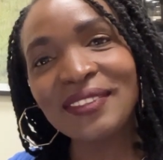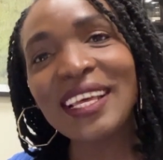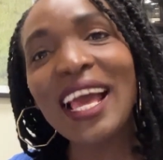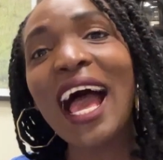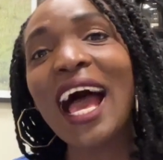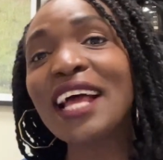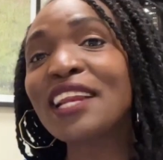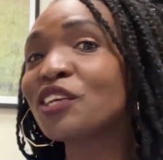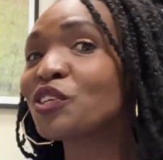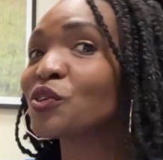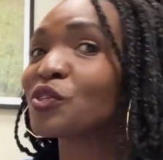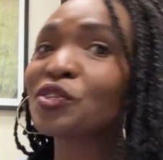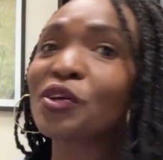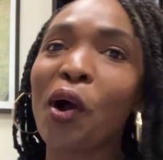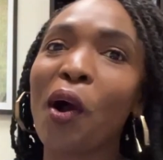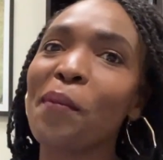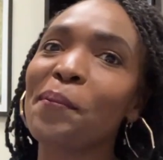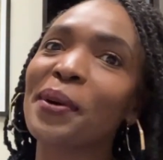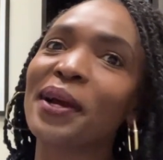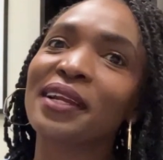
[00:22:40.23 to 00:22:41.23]
And it was
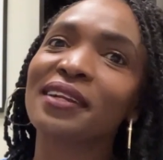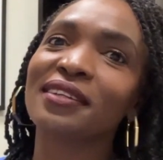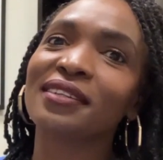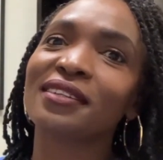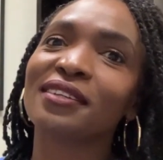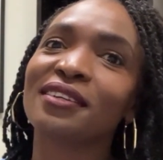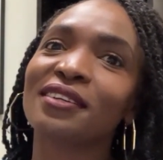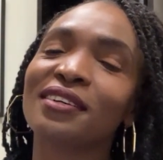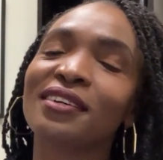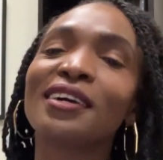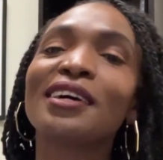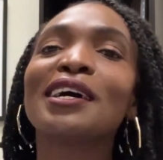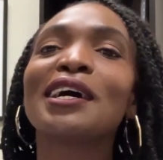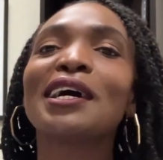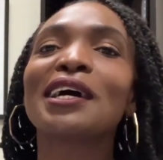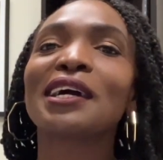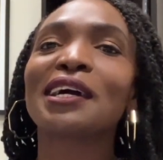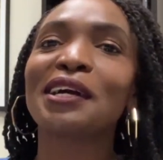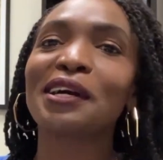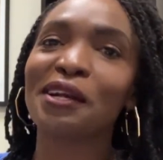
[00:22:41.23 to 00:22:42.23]
open
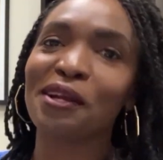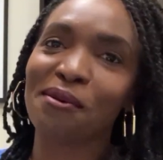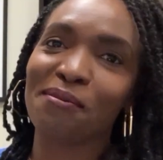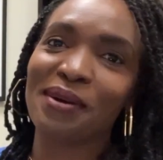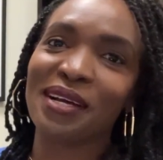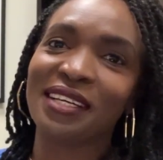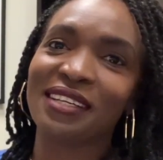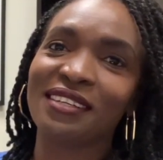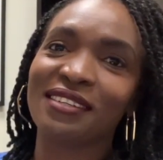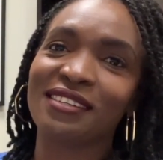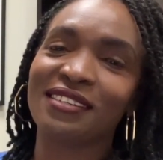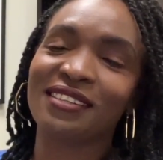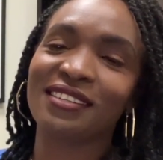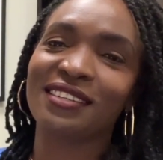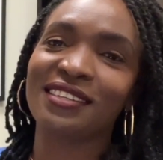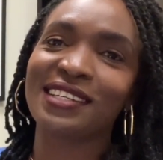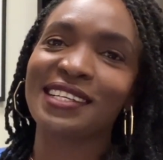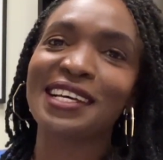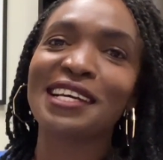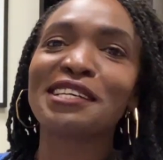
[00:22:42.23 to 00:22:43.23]
globally.
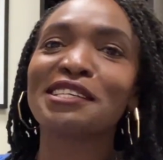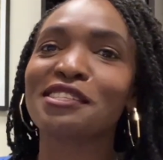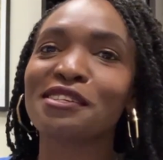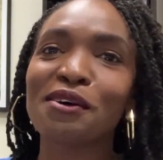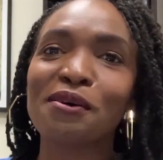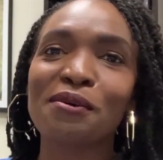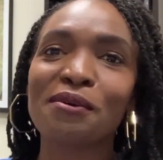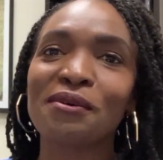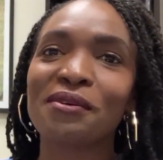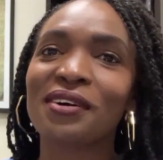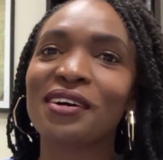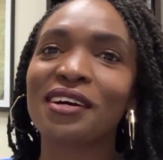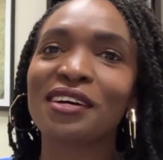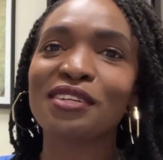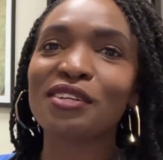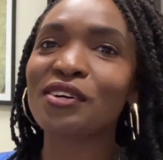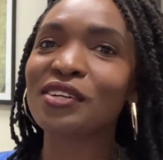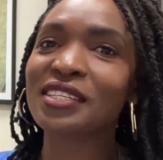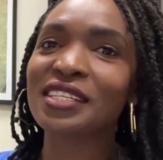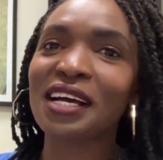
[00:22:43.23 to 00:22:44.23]
So
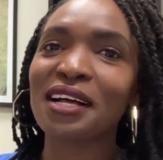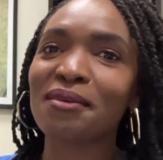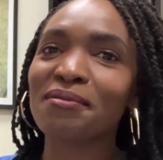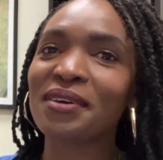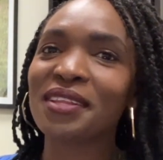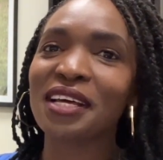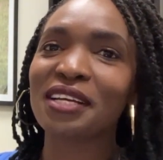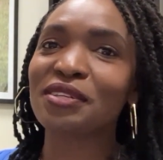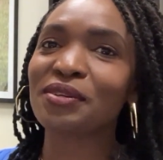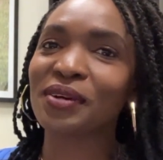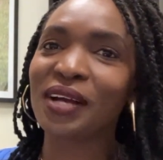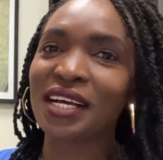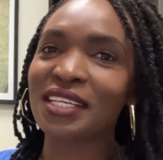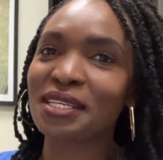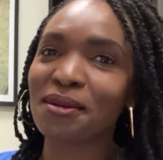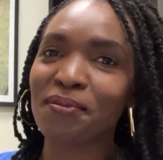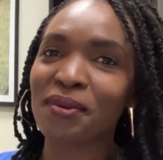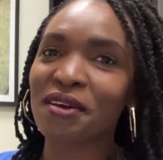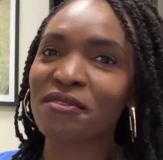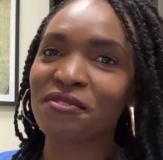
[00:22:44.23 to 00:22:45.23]
don't tell me that you can't
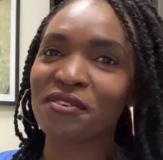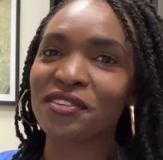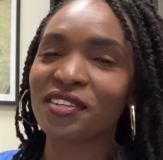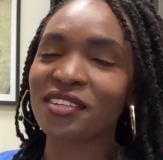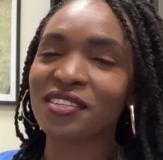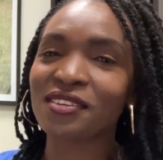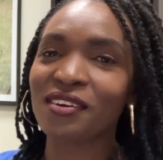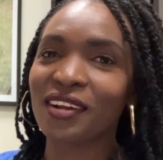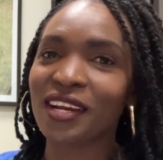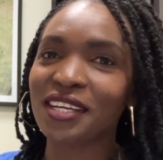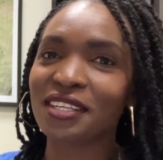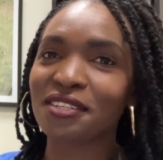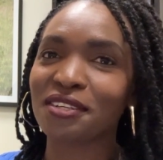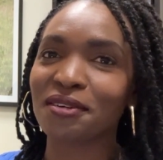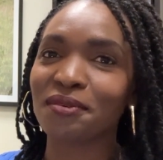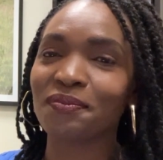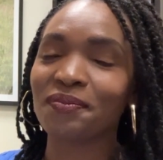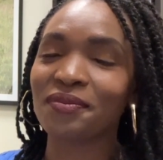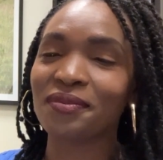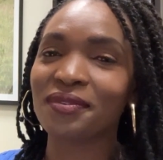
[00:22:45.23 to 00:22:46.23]
apply for this scholarship.
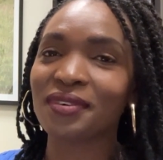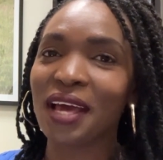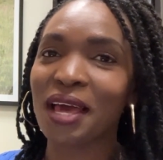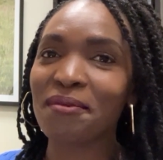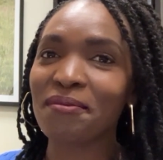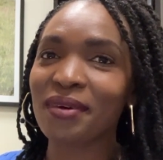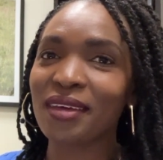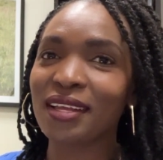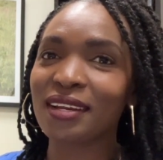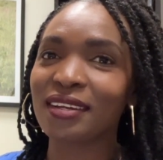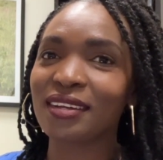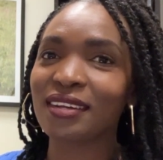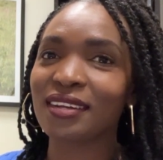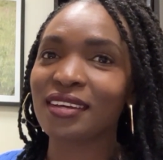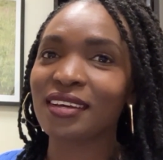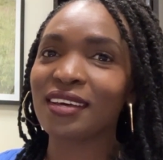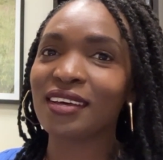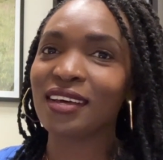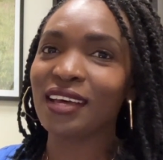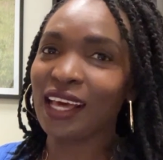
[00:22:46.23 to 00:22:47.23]
I mean,
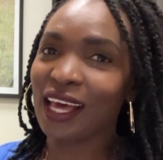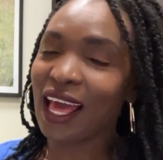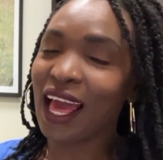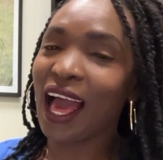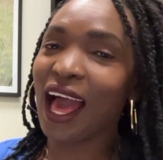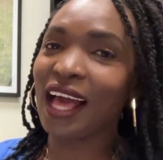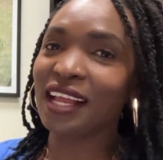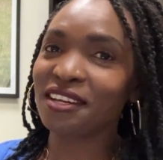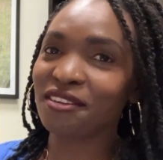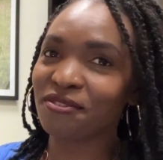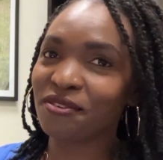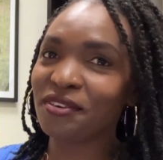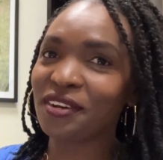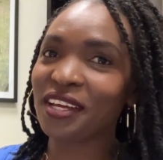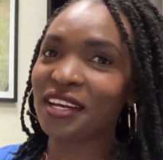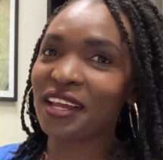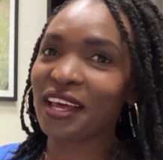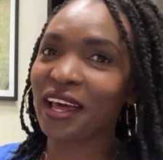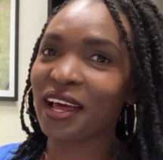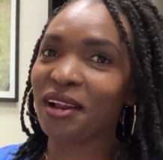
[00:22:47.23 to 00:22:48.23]
and if you
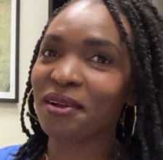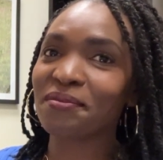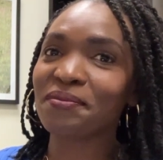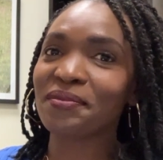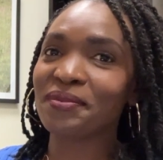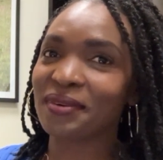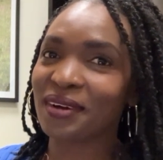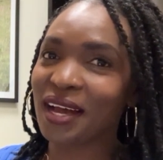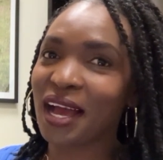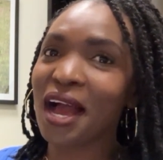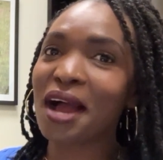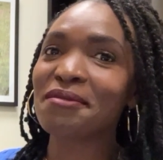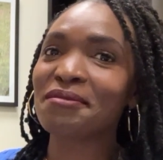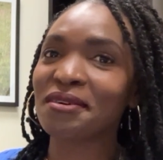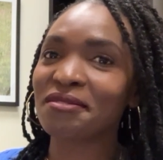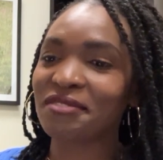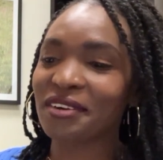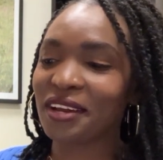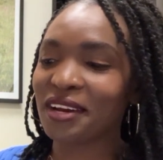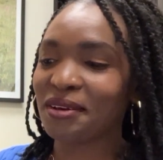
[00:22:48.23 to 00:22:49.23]
need help, I'm
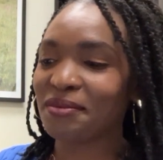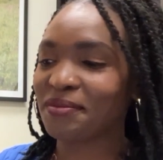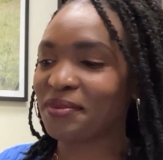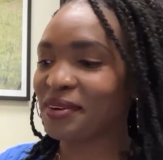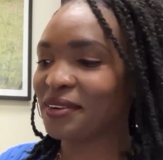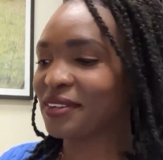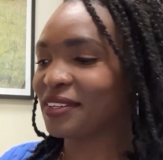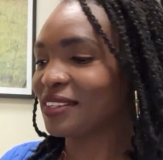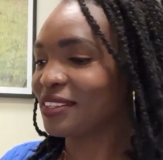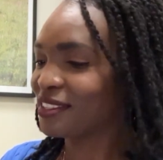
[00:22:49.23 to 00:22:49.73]
available.